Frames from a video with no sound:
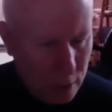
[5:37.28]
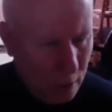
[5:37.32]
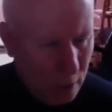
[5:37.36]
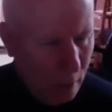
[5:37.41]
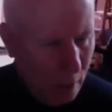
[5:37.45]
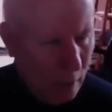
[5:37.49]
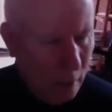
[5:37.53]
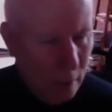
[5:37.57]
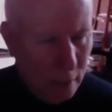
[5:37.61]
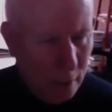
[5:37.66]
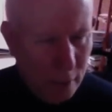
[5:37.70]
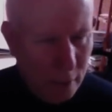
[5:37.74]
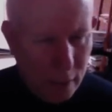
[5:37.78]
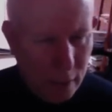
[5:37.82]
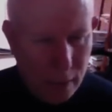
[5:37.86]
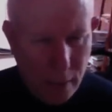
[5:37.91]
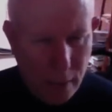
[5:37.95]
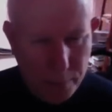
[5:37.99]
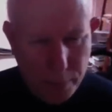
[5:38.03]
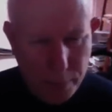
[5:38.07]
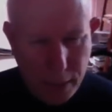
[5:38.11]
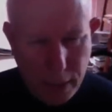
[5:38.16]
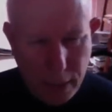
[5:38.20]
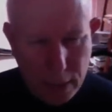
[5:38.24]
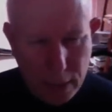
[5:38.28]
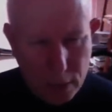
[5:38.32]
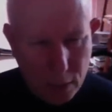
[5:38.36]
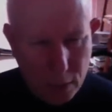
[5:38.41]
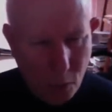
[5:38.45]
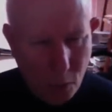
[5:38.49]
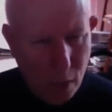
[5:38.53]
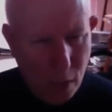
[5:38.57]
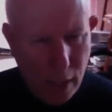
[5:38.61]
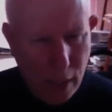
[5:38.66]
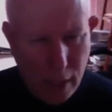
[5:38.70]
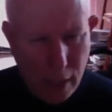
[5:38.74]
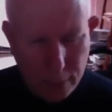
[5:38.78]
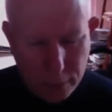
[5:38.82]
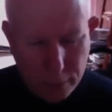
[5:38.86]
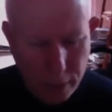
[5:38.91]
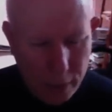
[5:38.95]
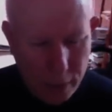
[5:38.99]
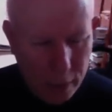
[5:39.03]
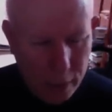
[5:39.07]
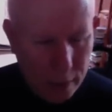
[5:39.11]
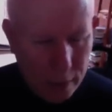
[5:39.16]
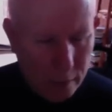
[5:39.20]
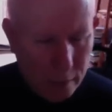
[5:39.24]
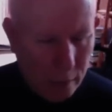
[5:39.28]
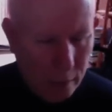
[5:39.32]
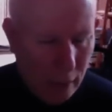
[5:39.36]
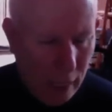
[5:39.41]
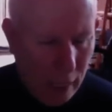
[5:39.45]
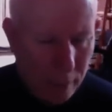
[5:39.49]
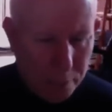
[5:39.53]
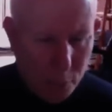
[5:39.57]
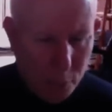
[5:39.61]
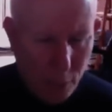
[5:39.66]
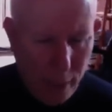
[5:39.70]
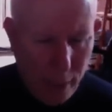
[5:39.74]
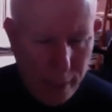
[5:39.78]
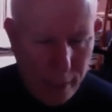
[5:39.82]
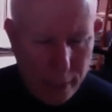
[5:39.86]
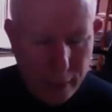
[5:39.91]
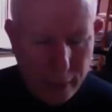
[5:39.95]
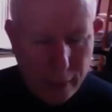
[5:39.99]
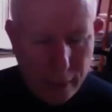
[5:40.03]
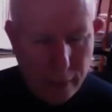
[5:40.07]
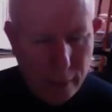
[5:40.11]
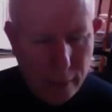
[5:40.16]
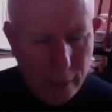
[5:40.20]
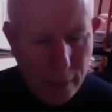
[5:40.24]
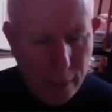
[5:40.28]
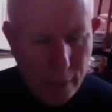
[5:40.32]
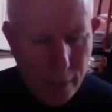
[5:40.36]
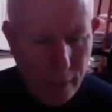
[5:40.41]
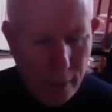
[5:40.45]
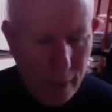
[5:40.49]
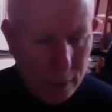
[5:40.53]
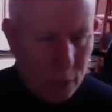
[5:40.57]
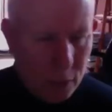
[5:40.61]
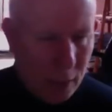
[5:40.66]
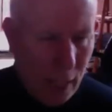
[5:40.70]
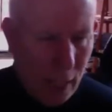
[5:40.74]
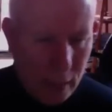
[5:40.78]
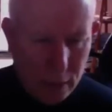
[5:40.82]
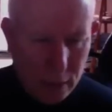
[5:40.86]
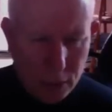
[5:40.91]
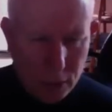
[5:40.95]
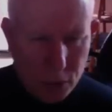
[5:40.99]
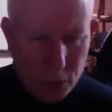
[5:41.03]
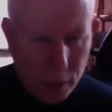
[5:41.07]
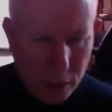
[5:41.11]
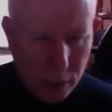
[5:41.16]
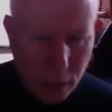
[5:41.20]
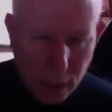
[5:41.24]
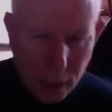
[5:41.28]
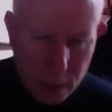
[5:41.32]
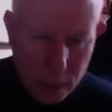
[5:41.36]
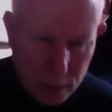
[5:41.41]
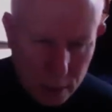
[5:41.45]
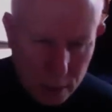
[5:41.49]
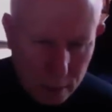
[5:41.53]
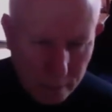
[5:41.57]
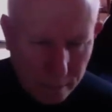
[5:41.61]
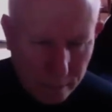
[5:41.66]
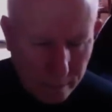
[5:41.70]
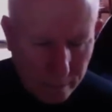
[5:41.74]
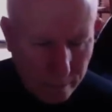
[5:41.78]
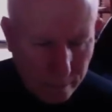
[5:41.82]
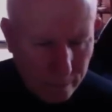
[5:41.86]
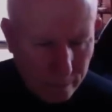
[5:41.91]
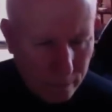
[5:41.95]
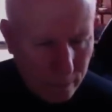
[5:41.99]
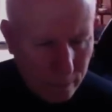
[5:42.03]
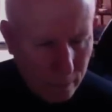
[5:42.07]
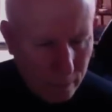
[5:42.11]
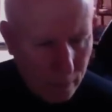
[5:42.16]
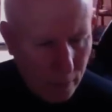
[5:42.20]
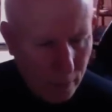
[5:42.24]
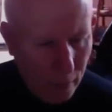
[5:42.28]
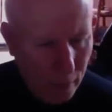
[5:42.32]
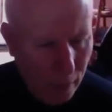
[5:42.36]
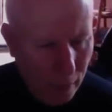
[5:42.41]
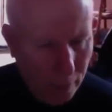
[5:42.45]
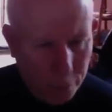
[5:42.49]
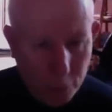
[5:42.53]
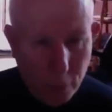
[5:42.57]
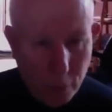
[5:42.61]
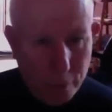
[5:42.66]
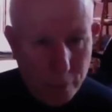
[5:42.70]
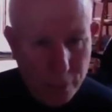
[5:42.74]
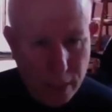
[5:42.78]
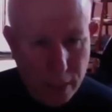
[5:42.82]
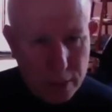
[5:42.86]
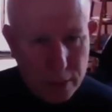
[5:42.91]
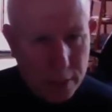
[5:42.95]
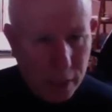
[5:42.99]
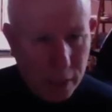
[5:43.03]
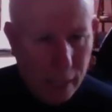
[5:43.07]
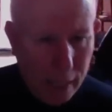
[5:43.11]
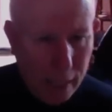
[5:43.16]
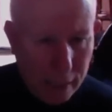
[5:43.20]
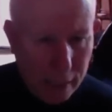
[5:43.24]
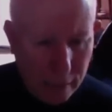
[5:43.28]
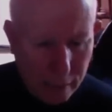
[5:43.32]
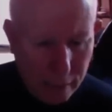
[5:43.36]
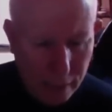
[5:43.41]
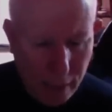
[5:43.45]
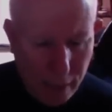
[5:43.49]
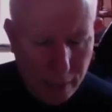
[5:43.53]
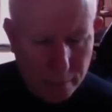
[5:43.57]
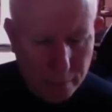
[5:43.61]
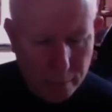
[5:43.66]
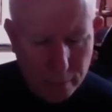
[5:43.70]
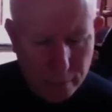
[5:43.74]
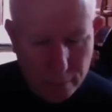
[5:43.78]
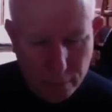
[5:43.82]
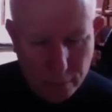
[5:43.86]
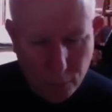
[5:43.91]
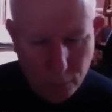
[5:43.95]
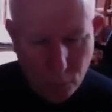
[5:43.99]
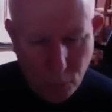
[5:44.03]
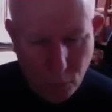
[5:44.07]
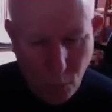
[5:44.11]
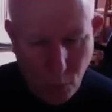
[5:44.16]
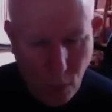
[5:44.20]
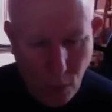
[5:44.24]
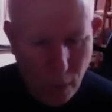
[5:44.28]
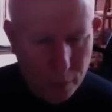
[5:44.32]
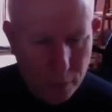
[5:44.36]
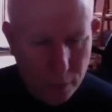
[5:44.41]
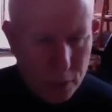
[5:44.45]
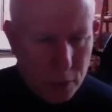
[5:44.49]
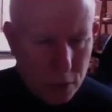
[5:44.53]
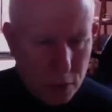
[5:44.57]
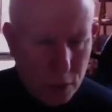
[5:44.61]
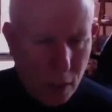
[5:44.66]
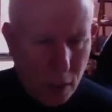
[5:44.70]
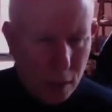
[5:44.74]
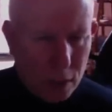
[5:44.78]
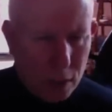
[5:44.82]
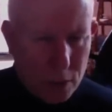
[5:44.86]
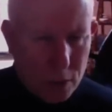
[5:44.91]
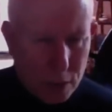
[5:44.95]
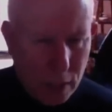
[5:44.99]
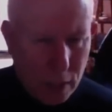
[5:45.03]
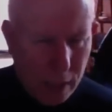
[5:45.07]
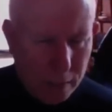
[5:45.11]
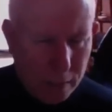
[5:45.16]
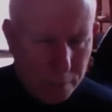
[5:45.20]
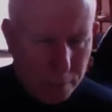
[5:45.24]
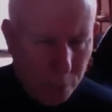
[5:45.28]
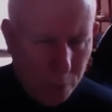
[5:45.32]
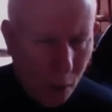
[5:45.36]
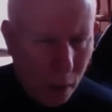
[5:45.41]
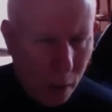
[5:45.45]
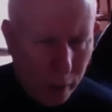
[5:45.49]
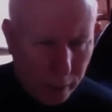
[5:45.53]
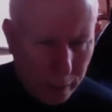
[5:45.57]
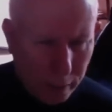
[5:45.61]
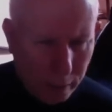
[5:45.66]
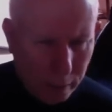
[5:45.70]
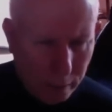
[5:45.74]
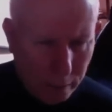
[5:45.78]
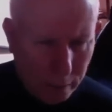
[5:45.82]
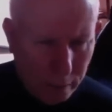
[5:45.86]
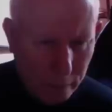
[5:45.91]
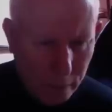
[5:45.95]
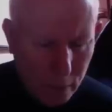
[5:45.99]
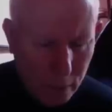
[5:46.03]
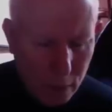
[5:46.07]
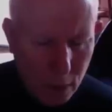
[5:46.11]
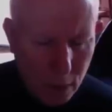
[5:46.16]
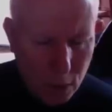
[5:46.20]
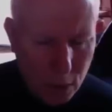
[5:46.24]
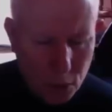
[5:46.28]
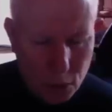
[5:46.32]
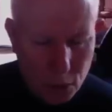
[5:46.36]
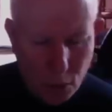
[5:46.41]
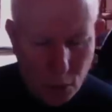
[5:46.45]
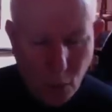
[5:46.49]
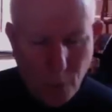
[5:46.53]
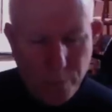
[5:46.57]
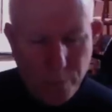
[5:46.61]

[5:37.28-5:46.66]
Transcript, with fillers: the companies that were out there operating and challenging us uh, for investigating them while this is all a state park. So